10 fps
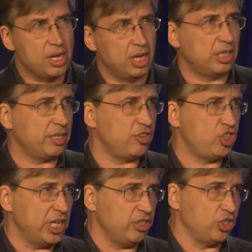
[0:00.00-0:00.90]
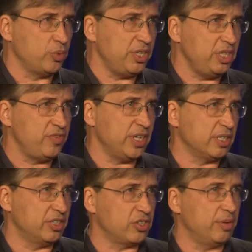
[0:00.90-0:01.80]
A lot of the challenges with these
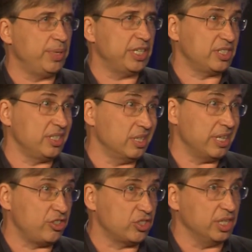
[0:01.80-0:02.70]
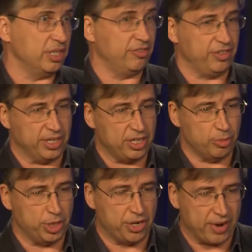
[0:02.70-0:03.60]
vehicles are basically the legislative and
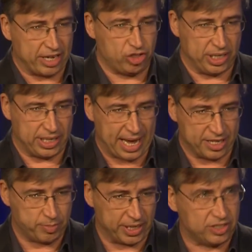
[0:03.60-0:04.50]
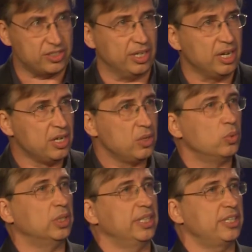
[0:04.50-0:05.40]
human interaction aspects that
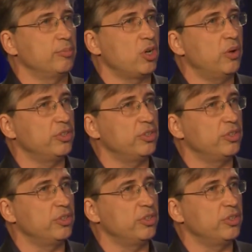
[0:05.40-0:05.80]
will let them go.